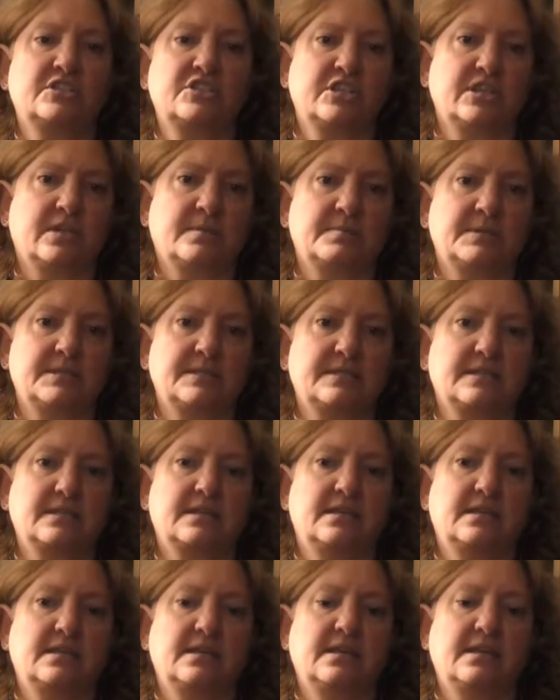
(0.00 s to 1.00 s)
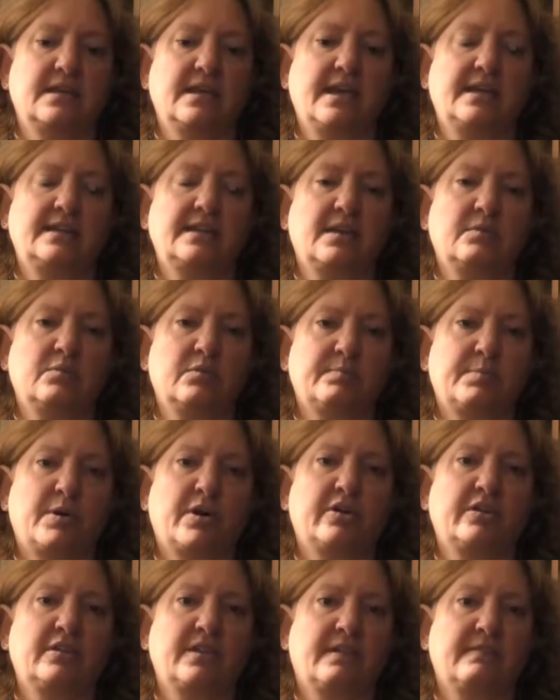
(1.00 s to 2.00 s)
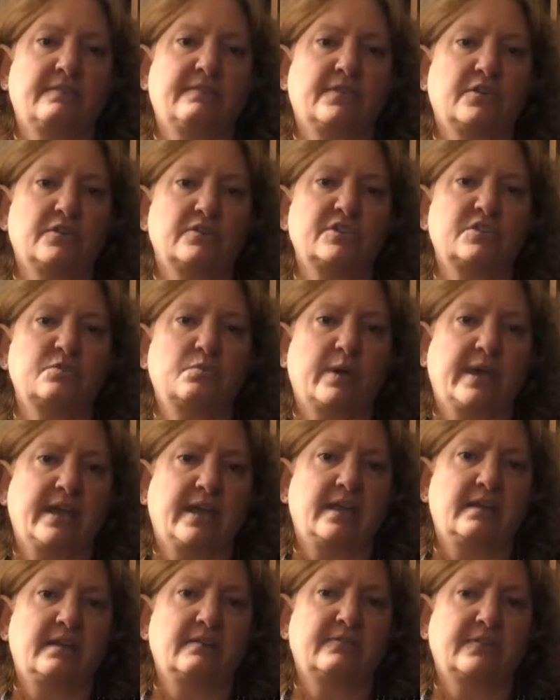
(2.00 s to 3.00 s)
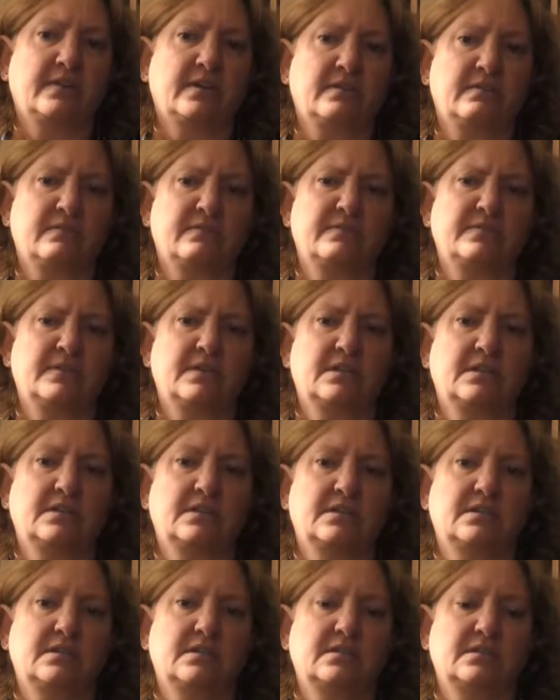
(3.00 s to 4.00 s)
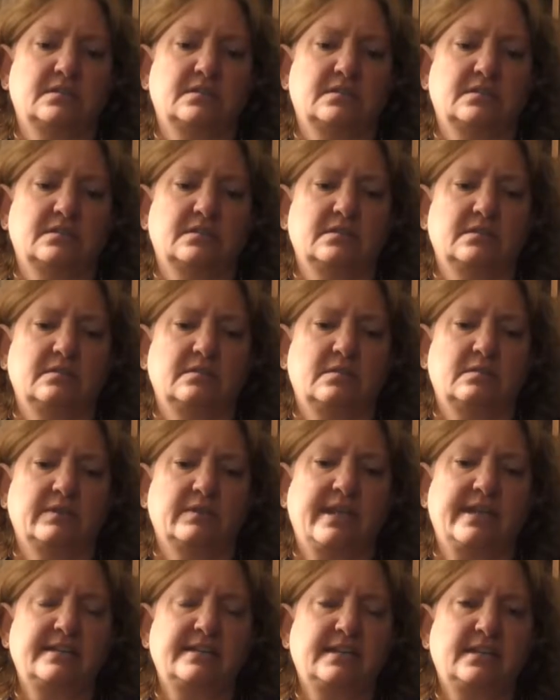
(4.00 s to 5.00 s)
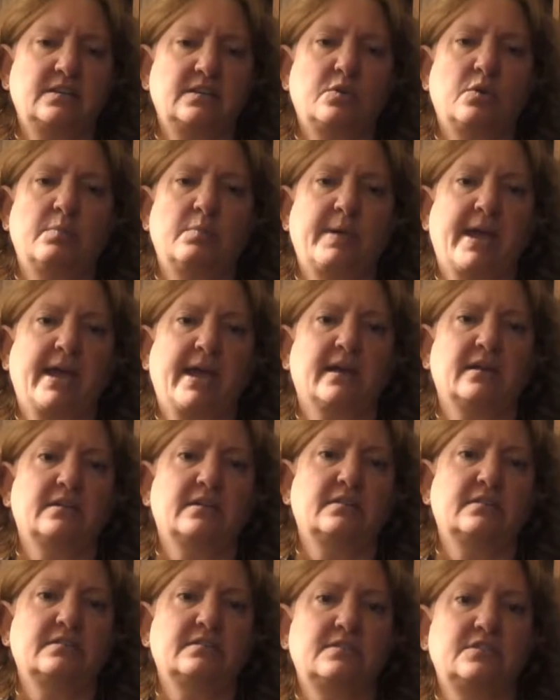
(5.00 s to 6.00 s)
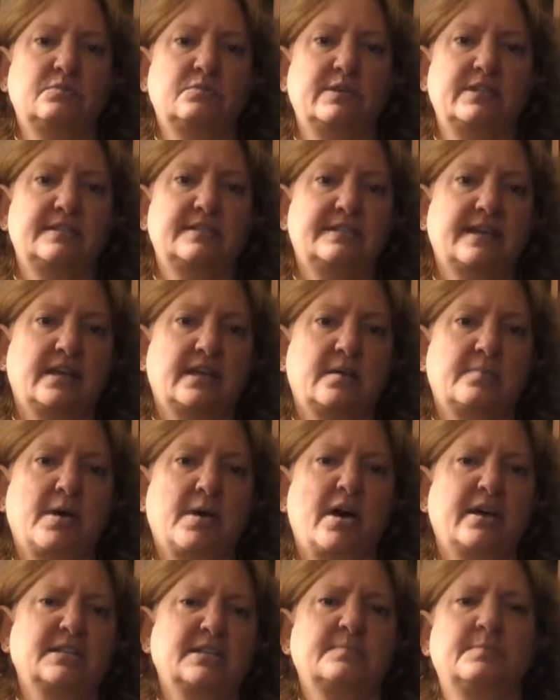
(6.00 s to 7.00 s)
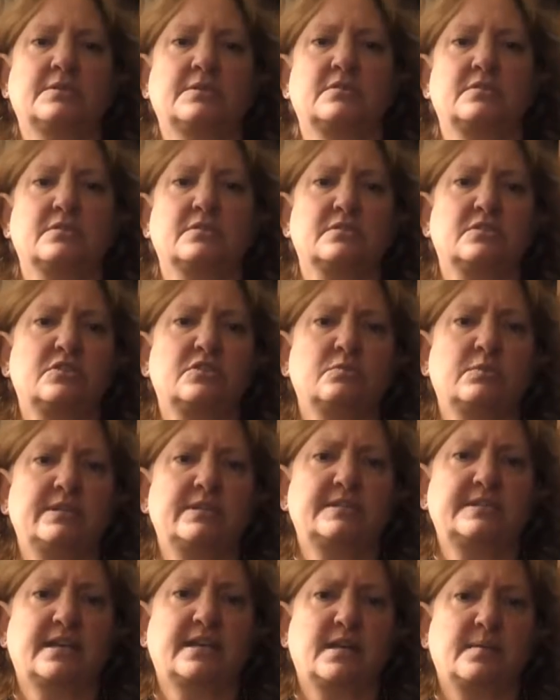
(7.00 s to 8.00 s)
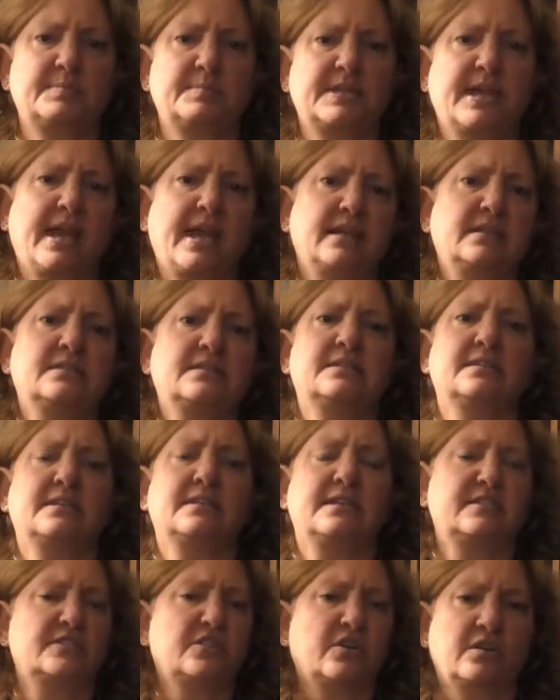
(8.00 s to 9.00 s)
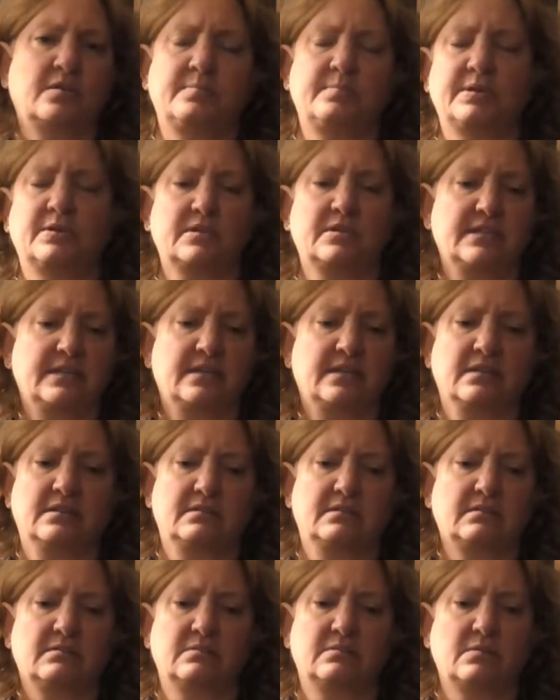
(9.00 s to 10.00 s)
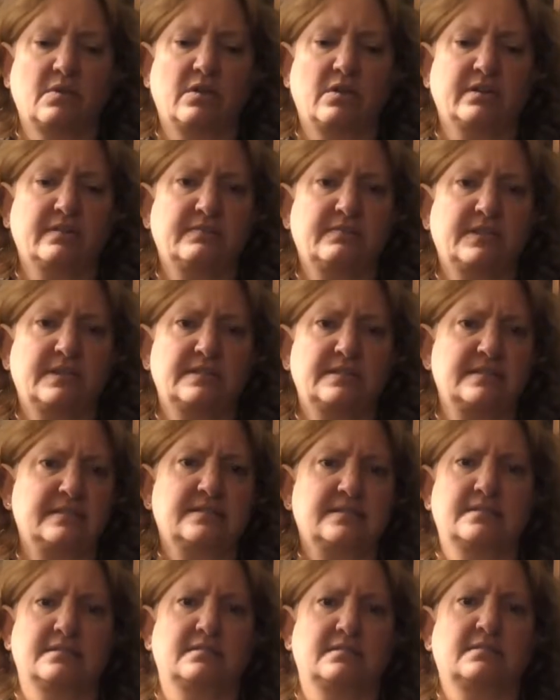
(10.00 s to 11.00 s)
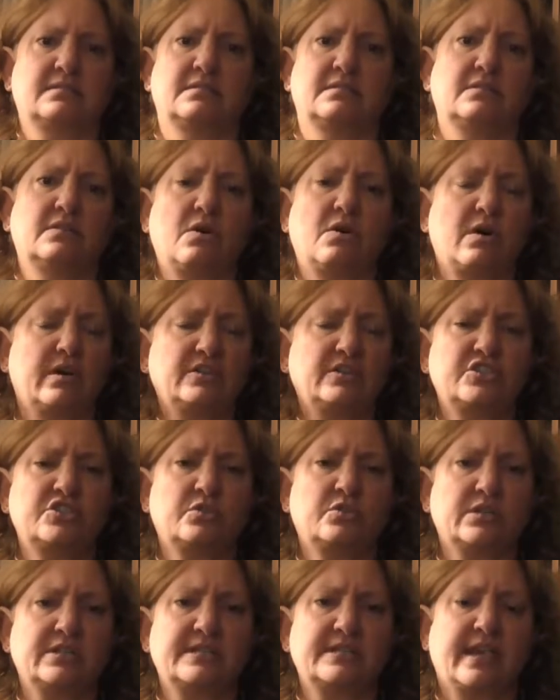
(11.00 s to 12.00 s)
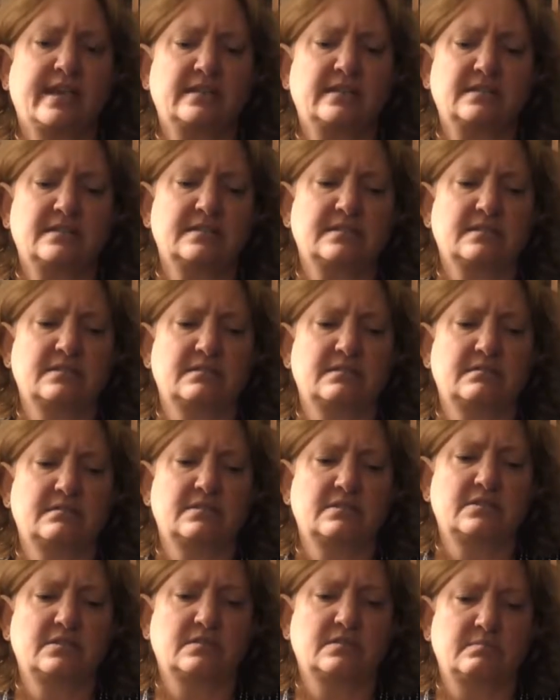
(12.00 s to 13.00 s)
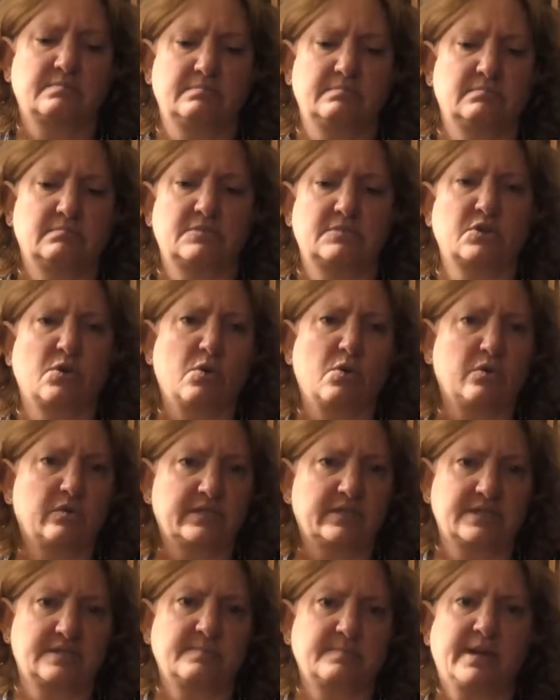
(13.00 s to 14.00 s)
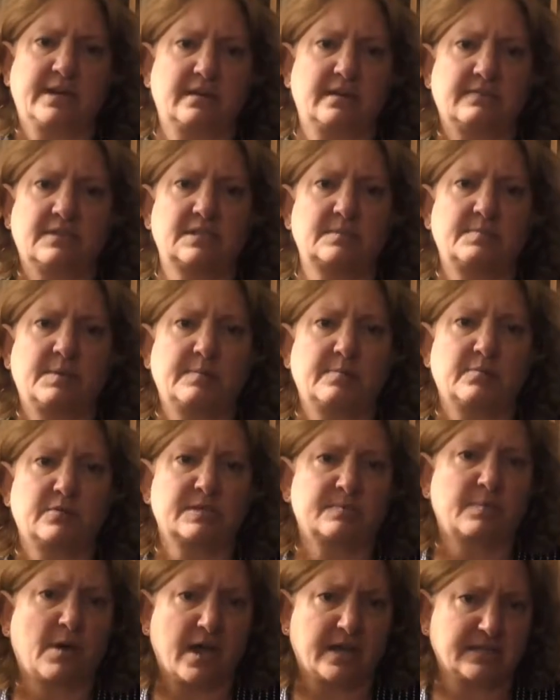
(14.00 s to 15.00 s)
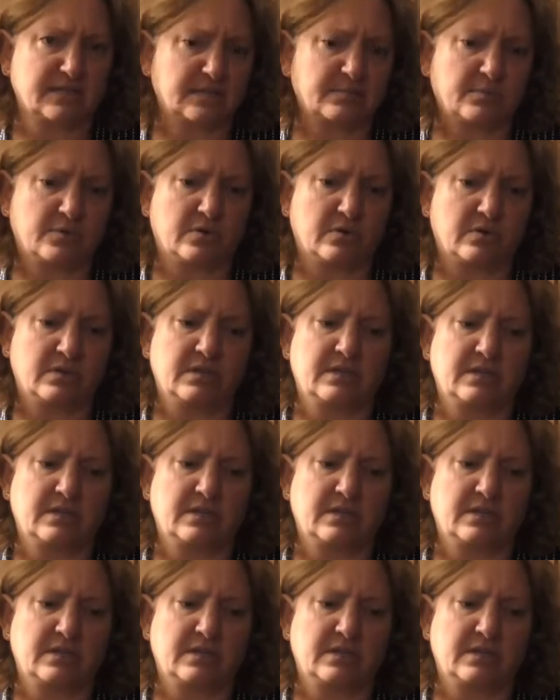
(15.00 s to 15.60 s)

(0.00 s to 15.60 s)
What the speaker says: ships. And they were part of that first wave of landing in Quebec. Do we set up hospitals? Do we set up tents? And they started building all of these onshore tents to hold as many of these people as possible.